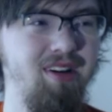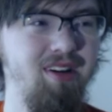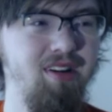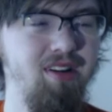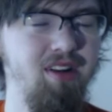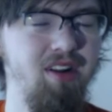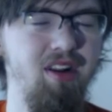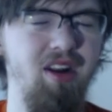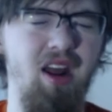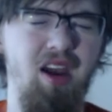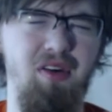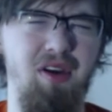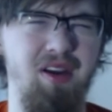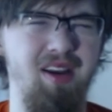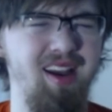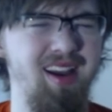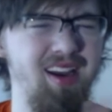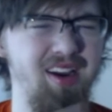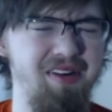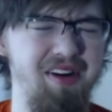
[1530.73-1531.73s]
No, not Grand
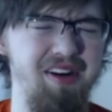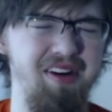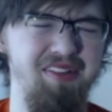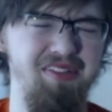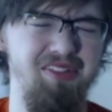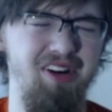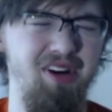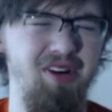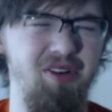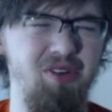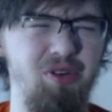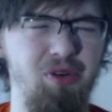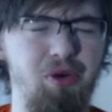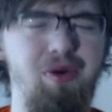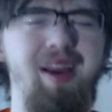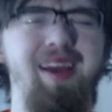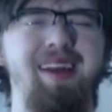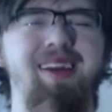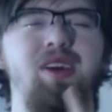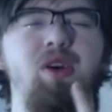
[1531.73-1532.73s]
Gaia Chronicle,
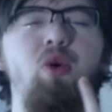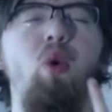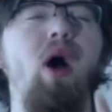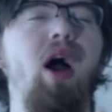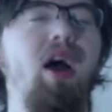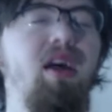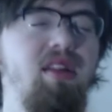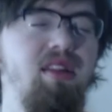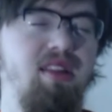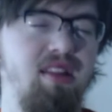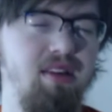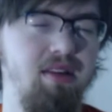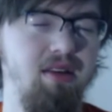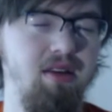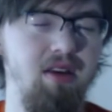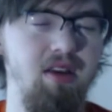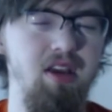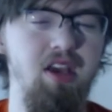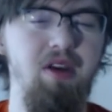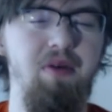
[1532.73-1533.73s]
Grand Quest.
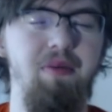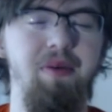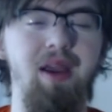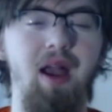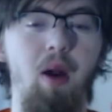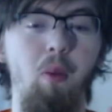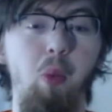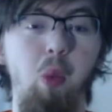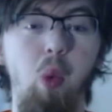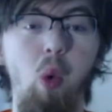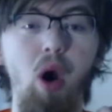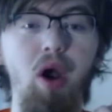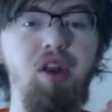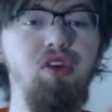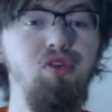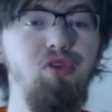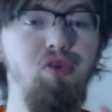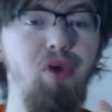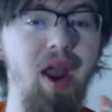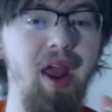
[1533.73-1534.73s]
We got one
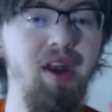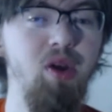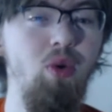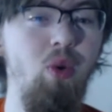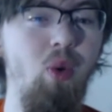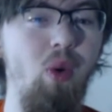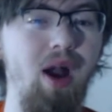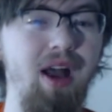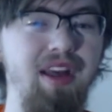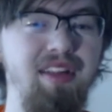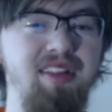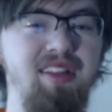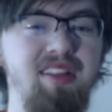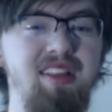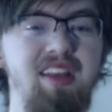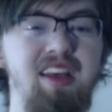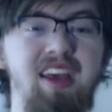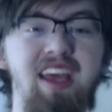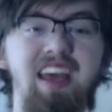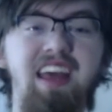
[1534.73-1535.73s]
Grand Quest
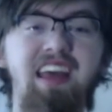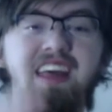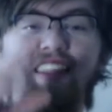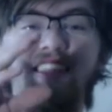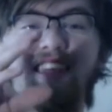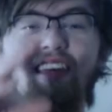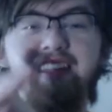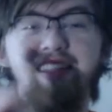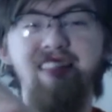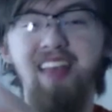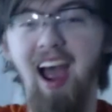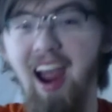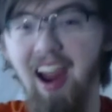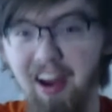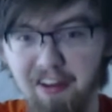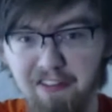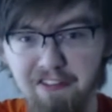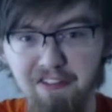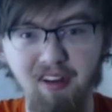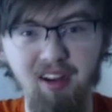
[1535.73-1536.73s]
in the
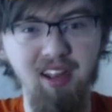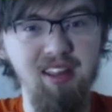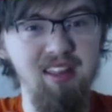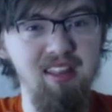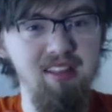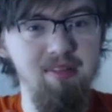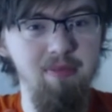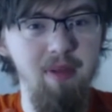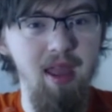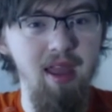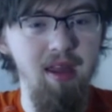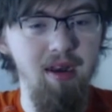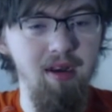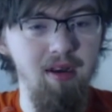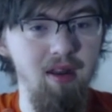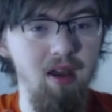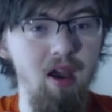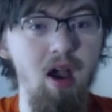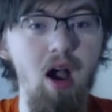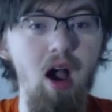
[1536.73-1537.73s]
entire fucking span
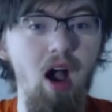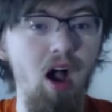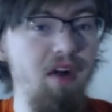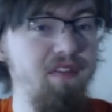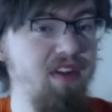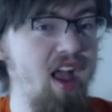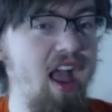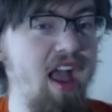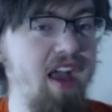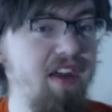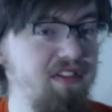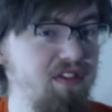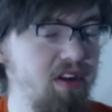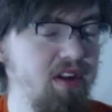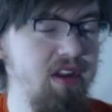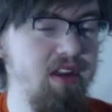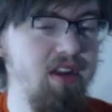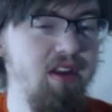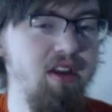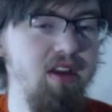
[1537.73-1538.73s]
of
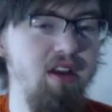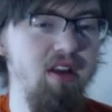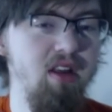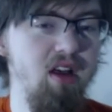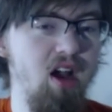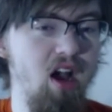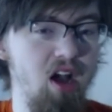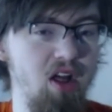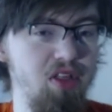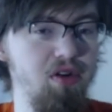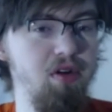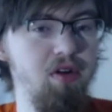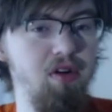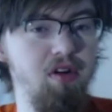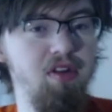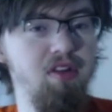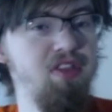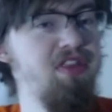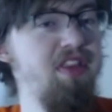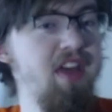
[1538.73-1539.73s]
every other
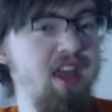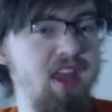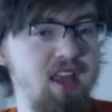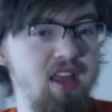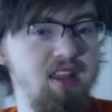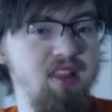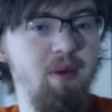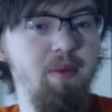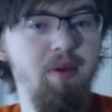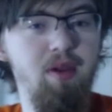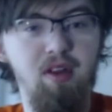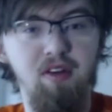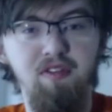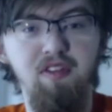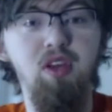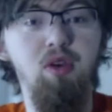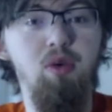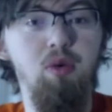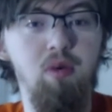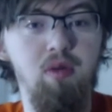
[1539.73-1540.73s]
thing that we could have
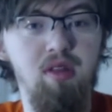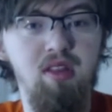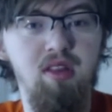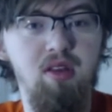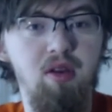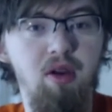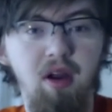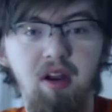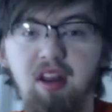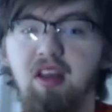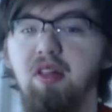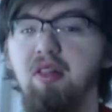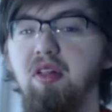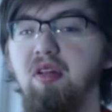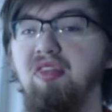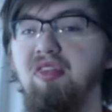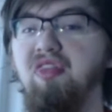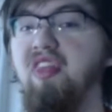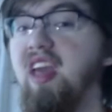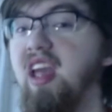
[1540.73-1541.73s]
used, or any other
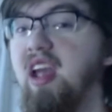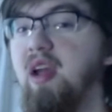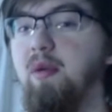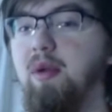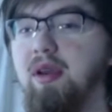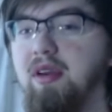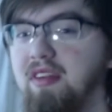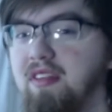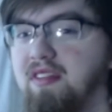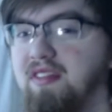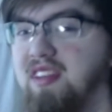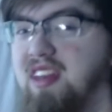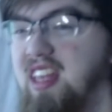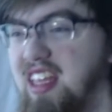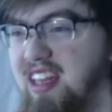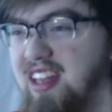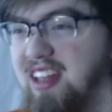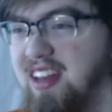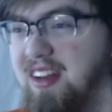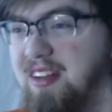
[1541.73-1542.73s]
thing we could have
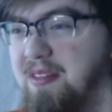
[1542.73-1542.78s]
needed.